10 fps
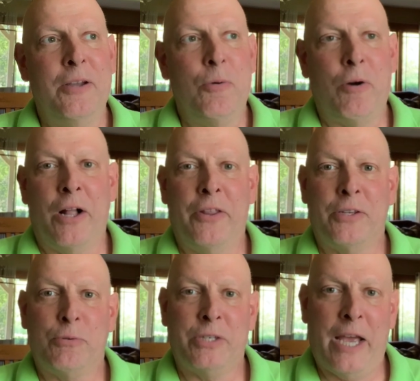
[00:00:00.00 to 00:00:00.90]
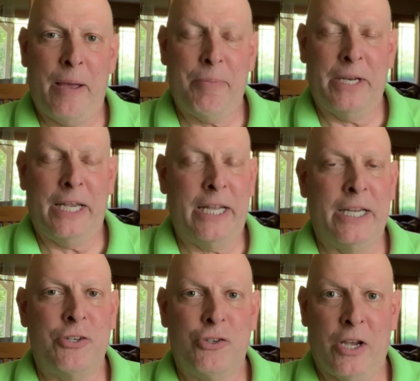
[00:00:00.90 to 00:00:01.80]
while this was happening, and
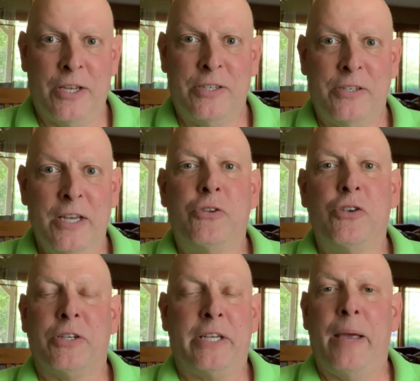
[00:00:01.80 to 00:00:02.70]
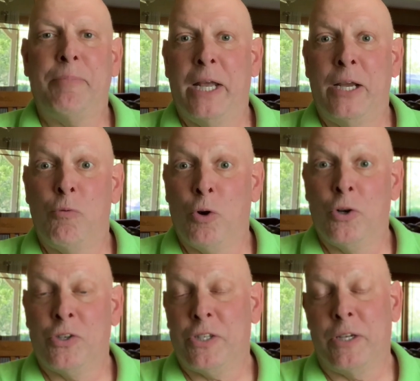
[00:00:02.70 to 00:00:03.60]
it just kept getting
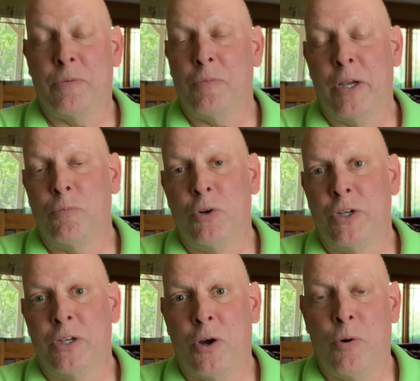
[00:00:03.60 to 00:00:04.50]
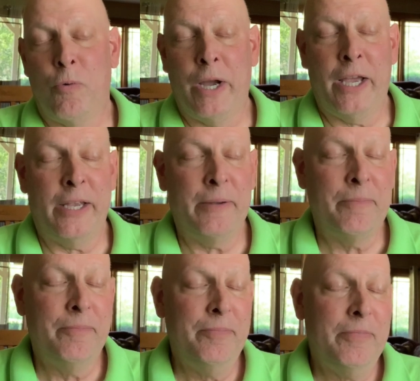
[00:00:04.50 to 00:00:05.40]
worse and wouldn't go away.
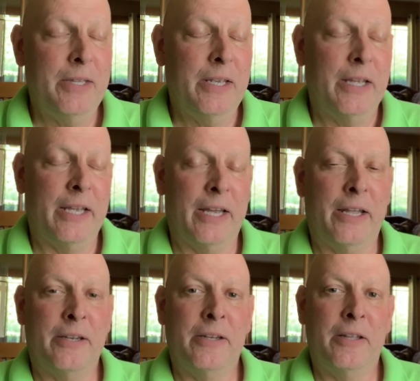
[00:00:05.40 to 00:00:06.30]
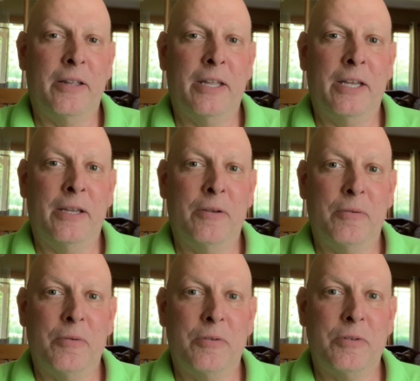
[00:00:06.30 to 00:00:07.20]
And the
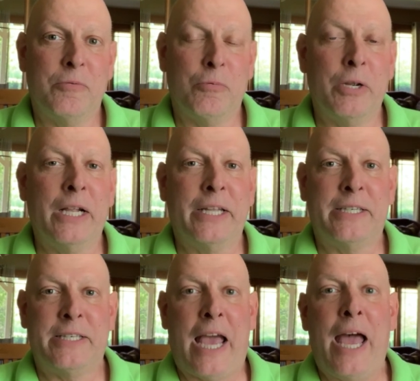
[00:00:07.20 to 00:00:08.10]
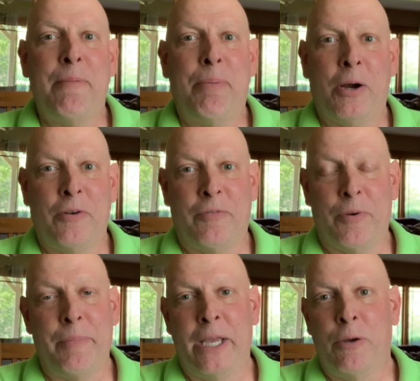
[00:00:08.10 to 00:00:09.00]
really sad part
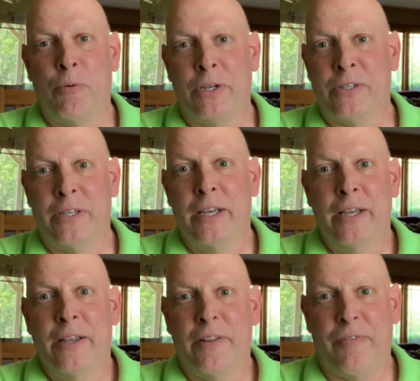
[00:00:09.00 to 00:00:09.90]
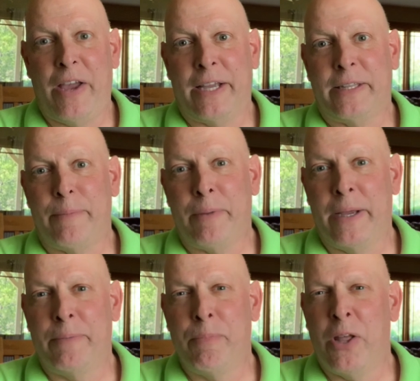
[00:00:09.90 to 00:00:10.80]
for me was the fact that
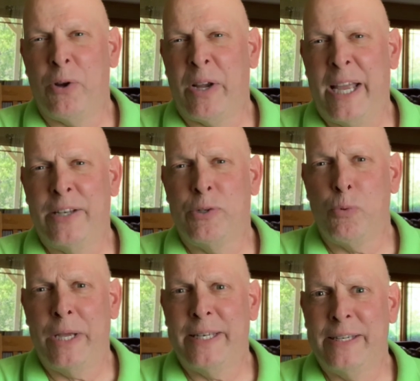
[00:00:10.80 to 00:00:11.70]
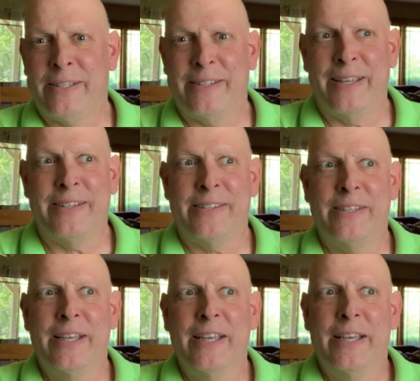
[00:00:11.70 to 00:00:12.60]
my mother had to witness
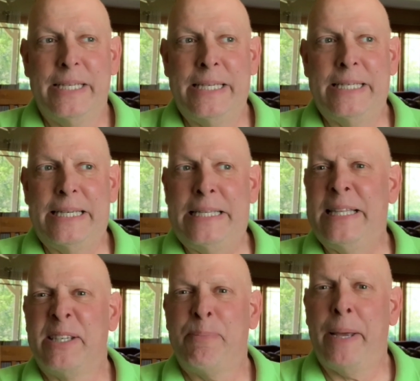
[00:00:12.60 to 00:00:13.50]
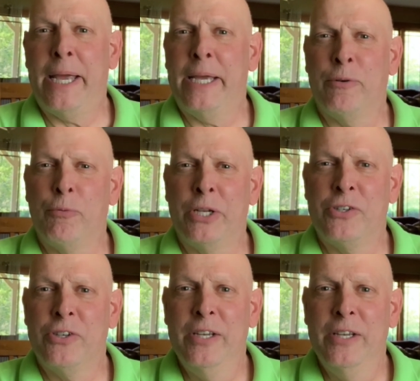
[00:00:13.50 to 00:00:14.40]
this in this pain,
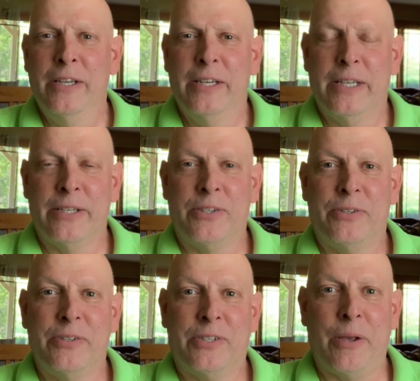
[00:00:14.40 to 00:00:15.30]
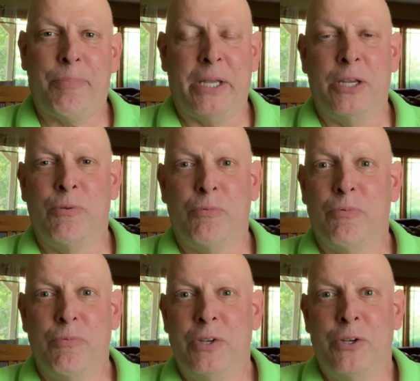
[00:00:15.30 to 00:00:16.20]
which is something
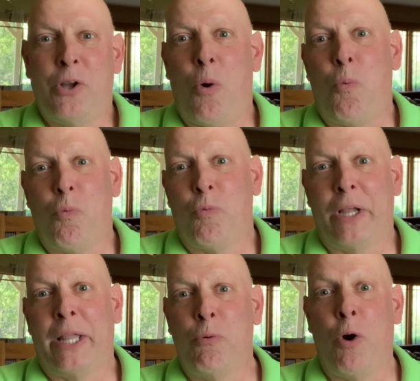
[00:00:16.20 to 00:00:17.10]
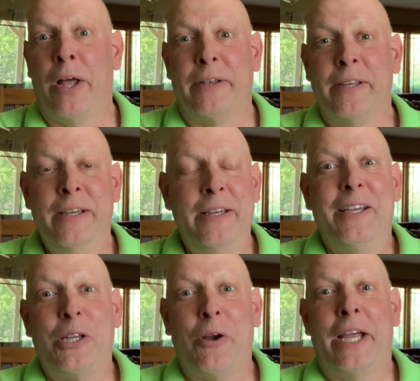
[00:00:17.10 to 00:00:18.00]
you don't really want.
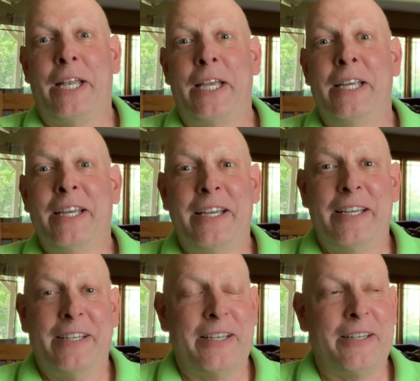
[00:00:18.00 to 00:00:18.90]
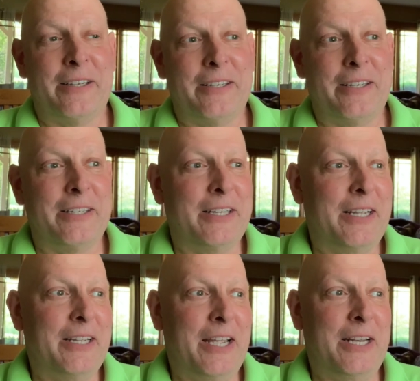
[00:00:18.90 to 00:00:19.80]
Your
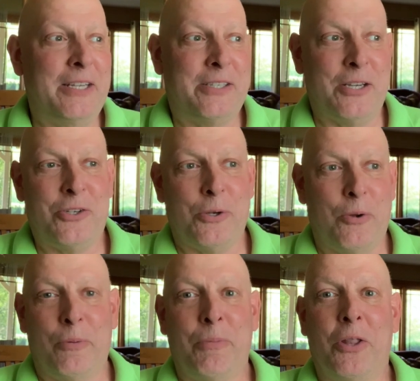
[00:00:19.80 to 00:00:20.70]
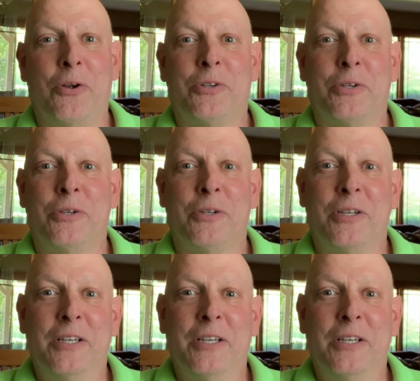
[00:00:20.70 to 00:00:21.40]
86-year-old mother to